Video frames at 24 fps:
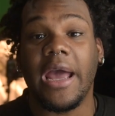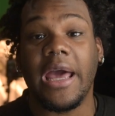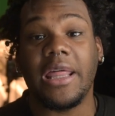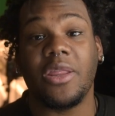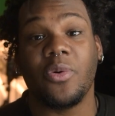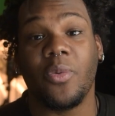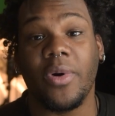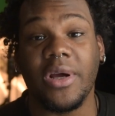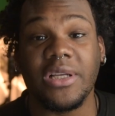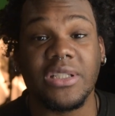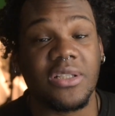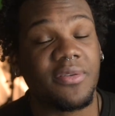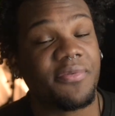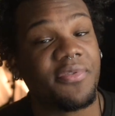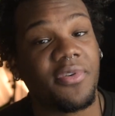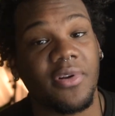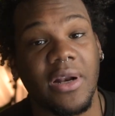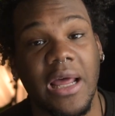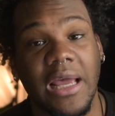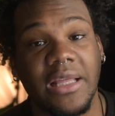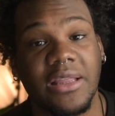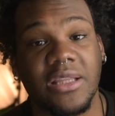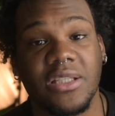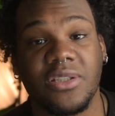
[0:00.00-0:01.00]
anyways, if you
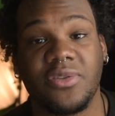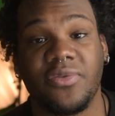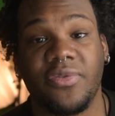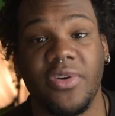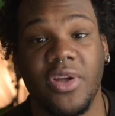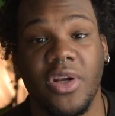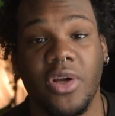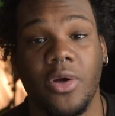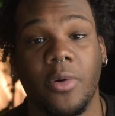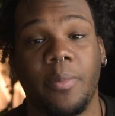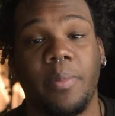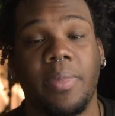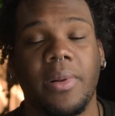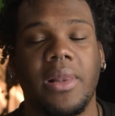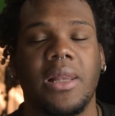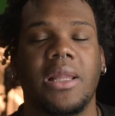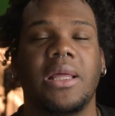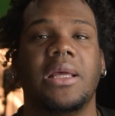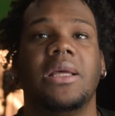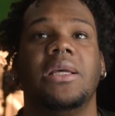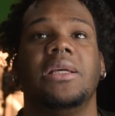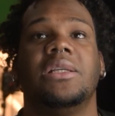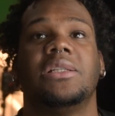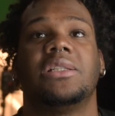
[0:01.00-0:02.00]
like this video,
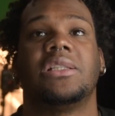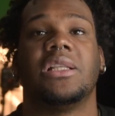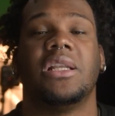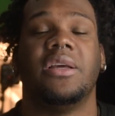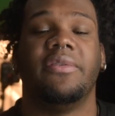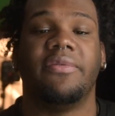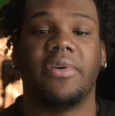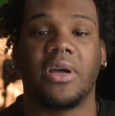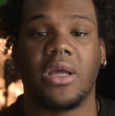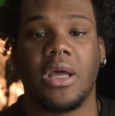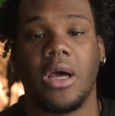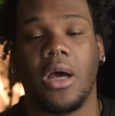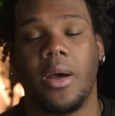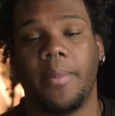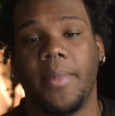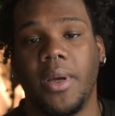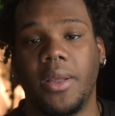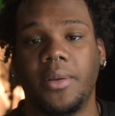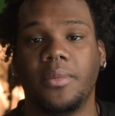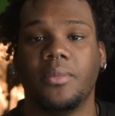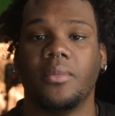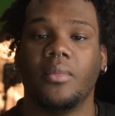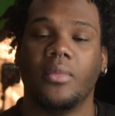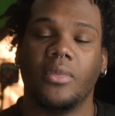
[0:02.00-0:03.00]
please leave a
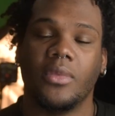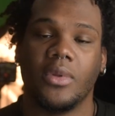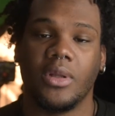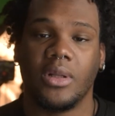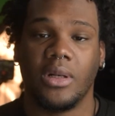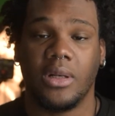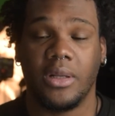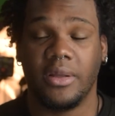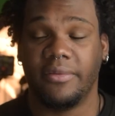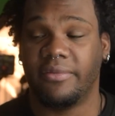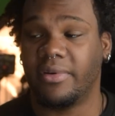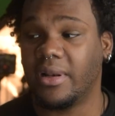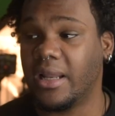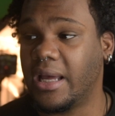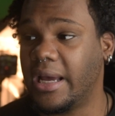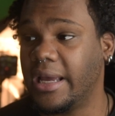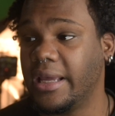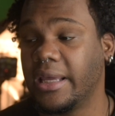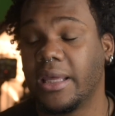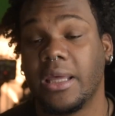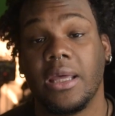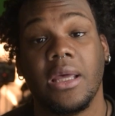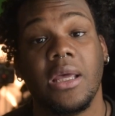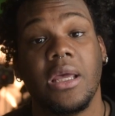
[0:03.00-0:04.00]
comment, leave a
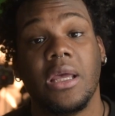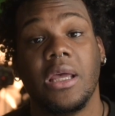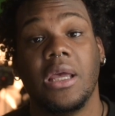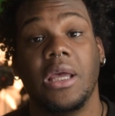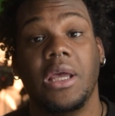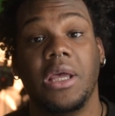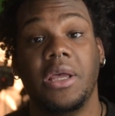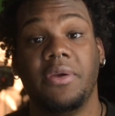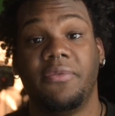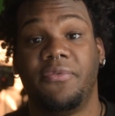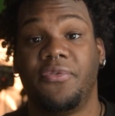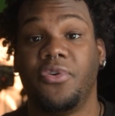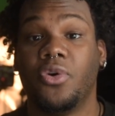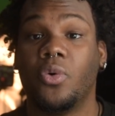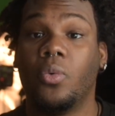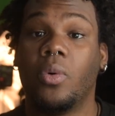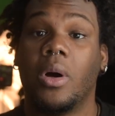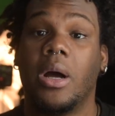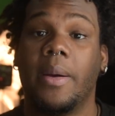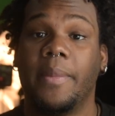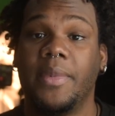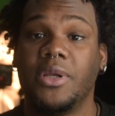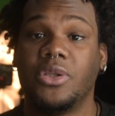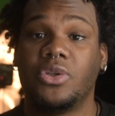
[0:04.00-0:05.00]
like. If you
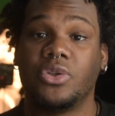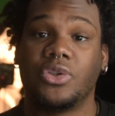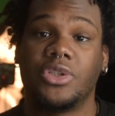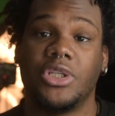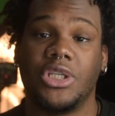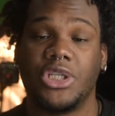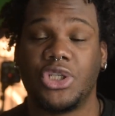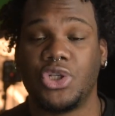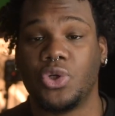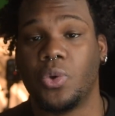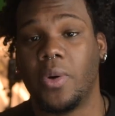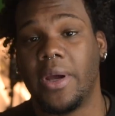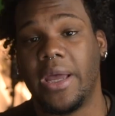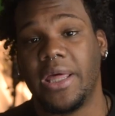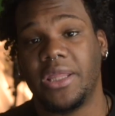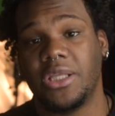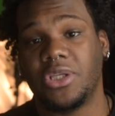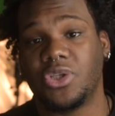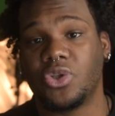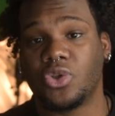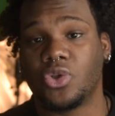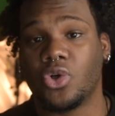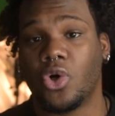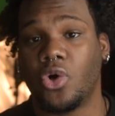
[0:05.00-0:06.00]
want me to teach you any
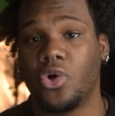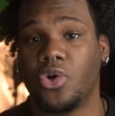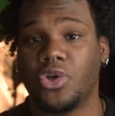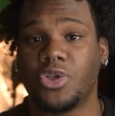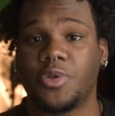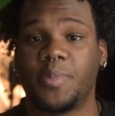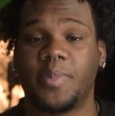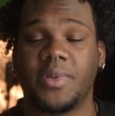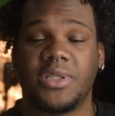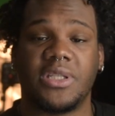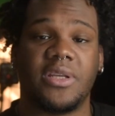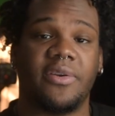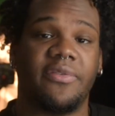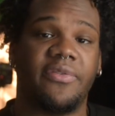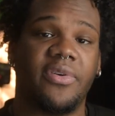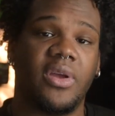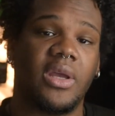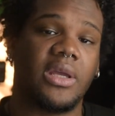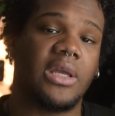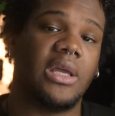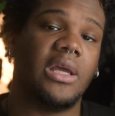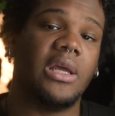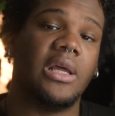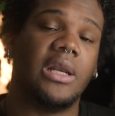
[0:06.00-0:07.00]
tutorial
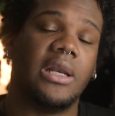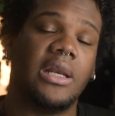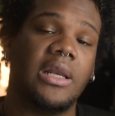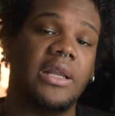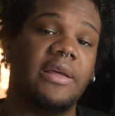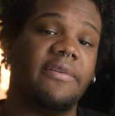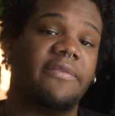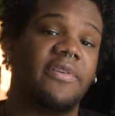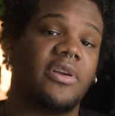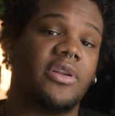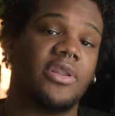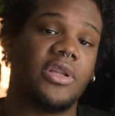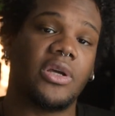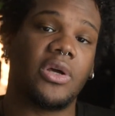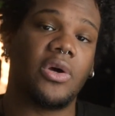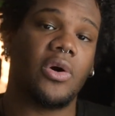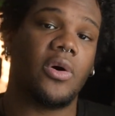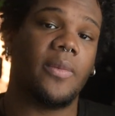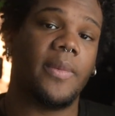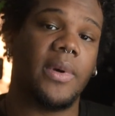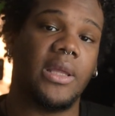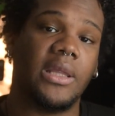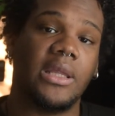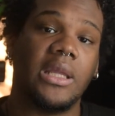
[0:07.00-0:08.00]
specific, leave it on the
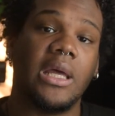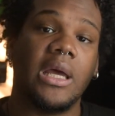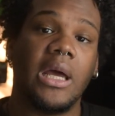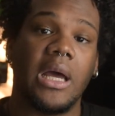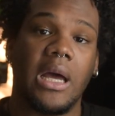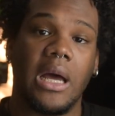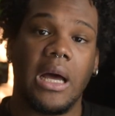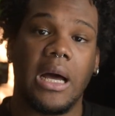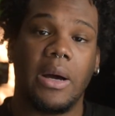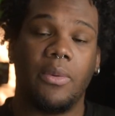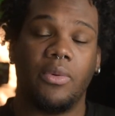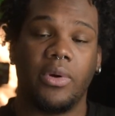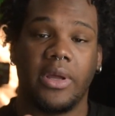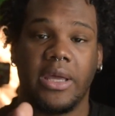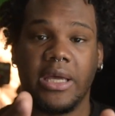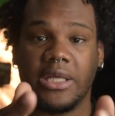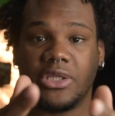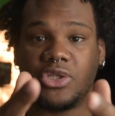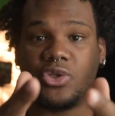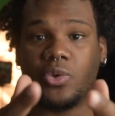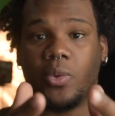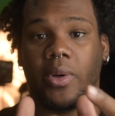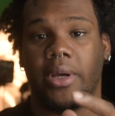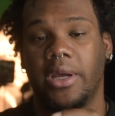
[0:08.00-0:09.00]
comment. I will
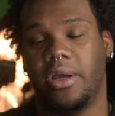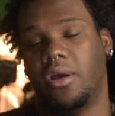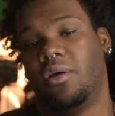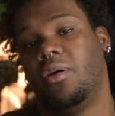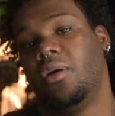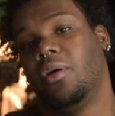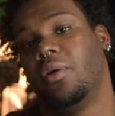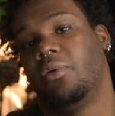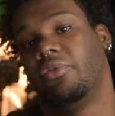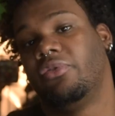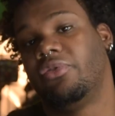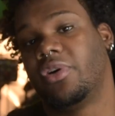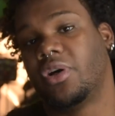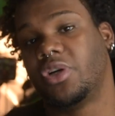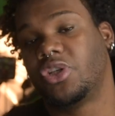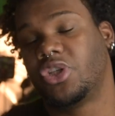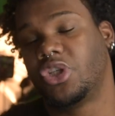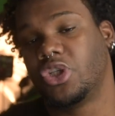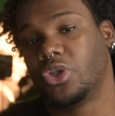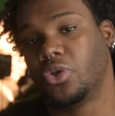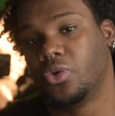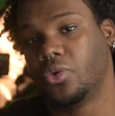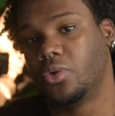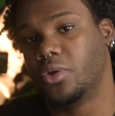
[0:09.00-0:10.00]
get to it very
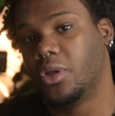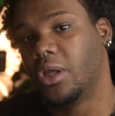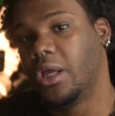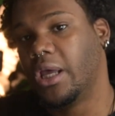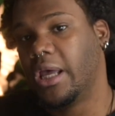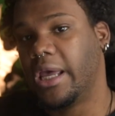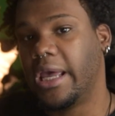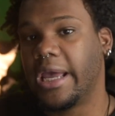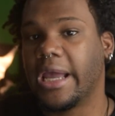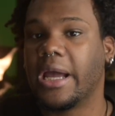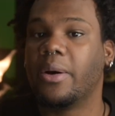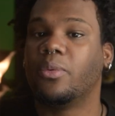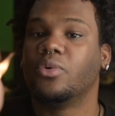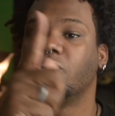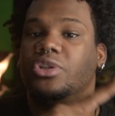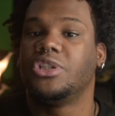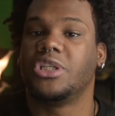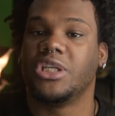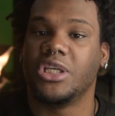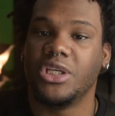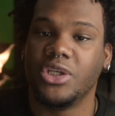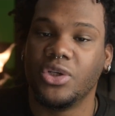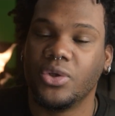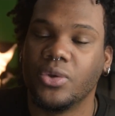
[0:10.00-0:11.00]
soon and I will
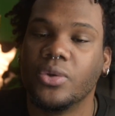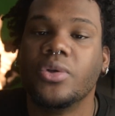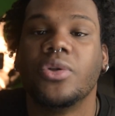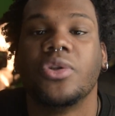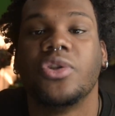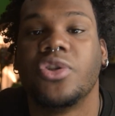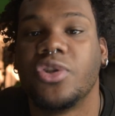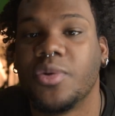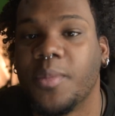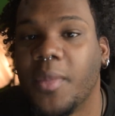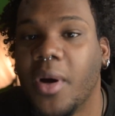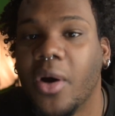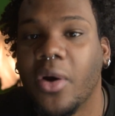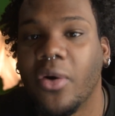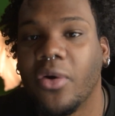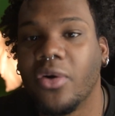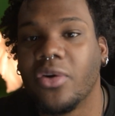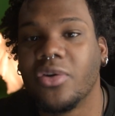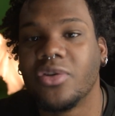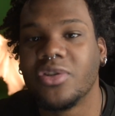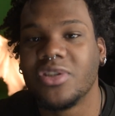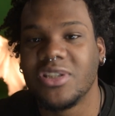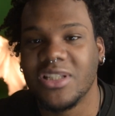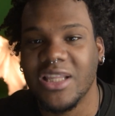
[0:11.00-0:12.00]
see you
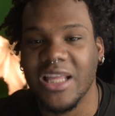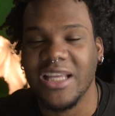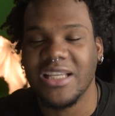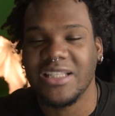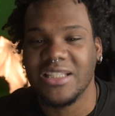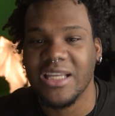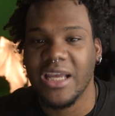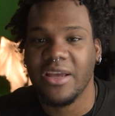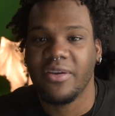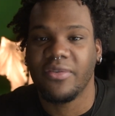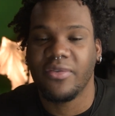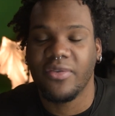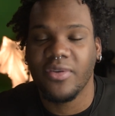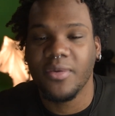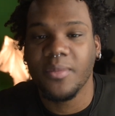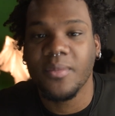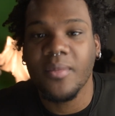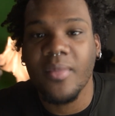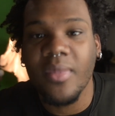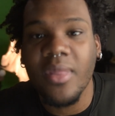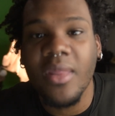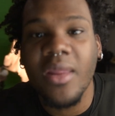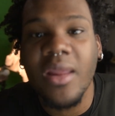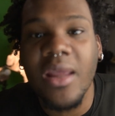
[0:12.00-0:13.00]
tomorrow. Stay safe.
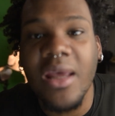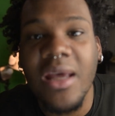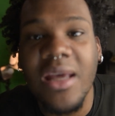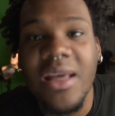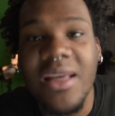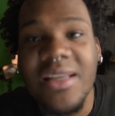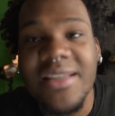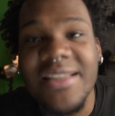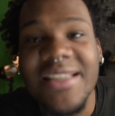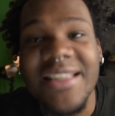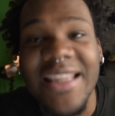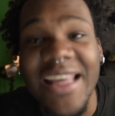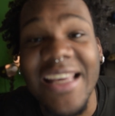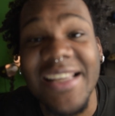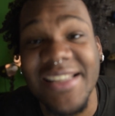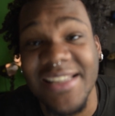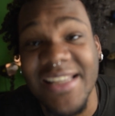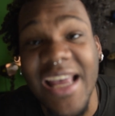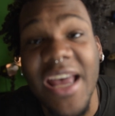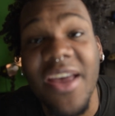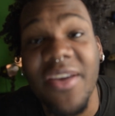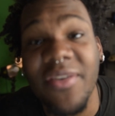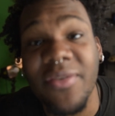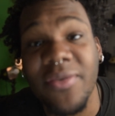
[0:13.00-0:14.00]
Stay
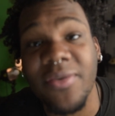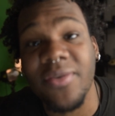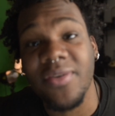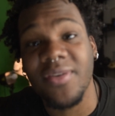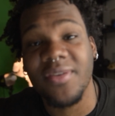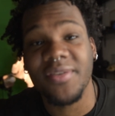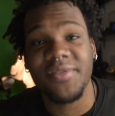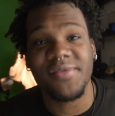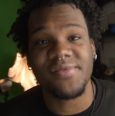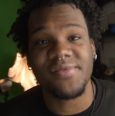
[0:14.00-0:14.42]
safe.